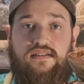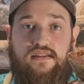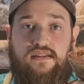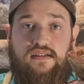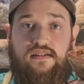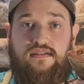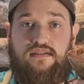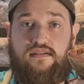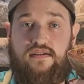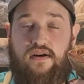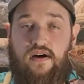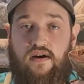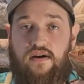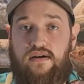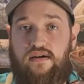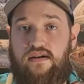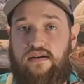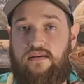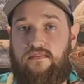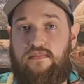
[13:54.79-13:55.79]
These are all
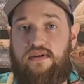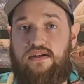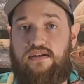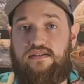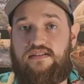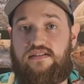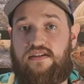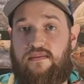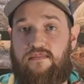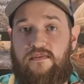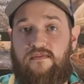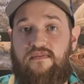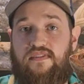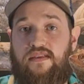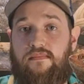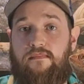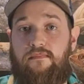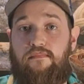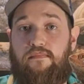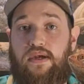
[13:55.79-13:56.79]
going to be some of
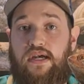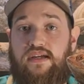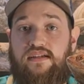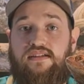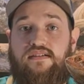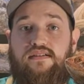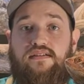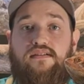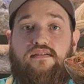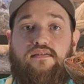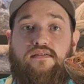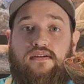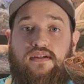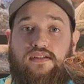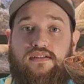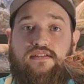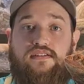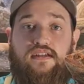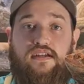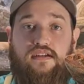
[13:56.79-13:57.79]
the best
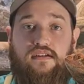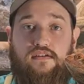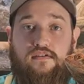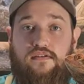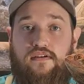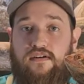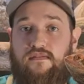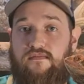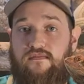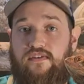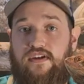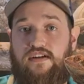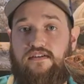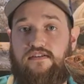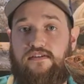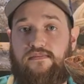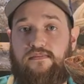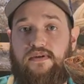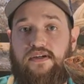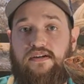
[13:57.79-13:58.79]
greens that you can feed
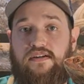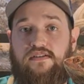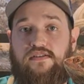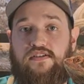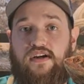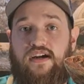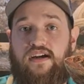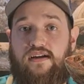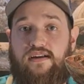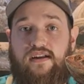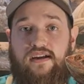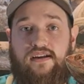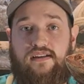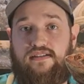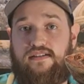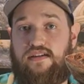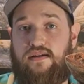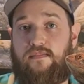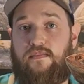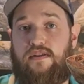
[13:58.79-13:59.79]
your bearded dragon and
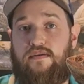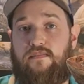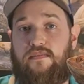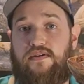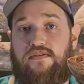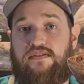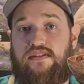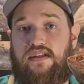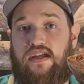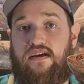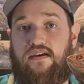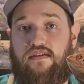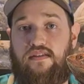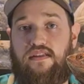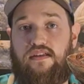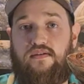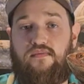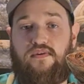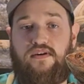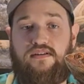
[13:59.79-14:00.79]
some of the most
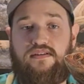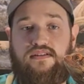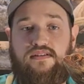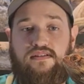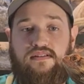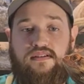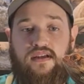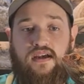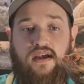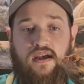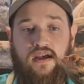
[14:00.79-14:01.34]
healthy ones.